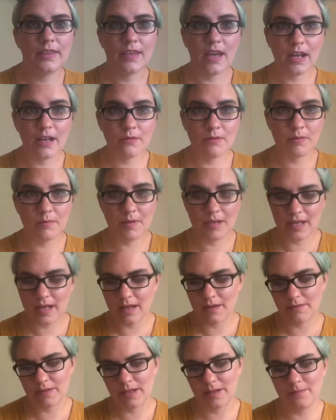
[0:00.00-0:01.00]
thought it would be
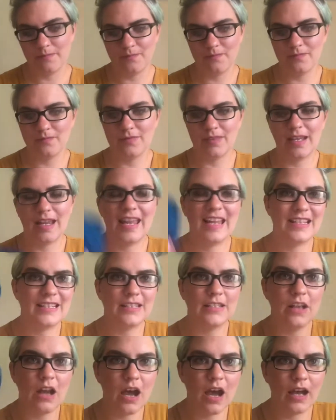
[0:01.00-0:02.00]
navy.
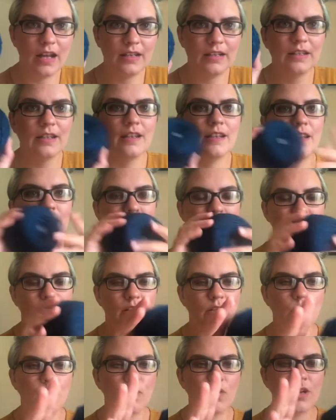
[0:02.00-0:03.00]
It's not. It
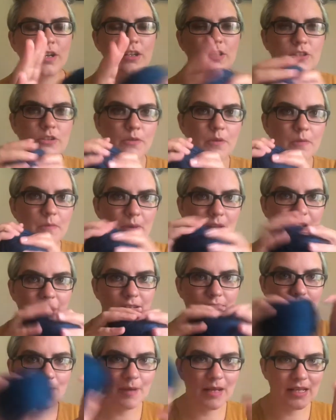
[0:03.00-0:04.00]
didn't work, so it went
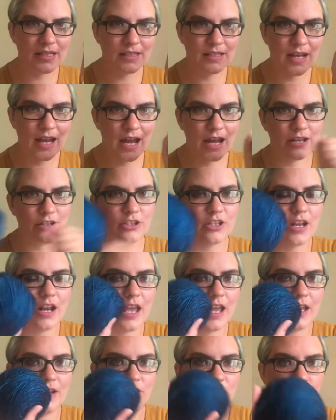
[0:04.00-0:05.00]
into my stash, and
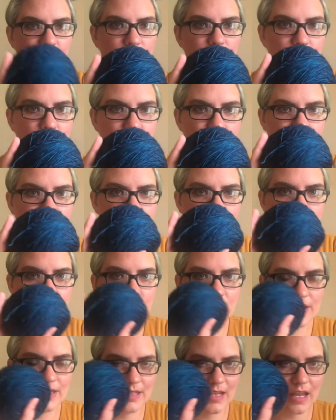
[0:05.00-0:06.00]
I had
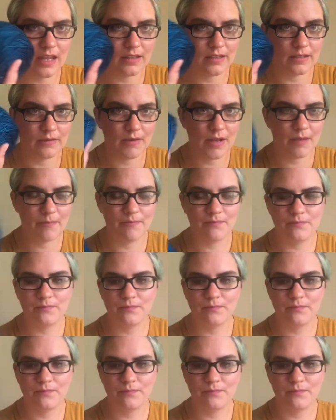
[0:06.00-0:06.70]
2 skeins of it.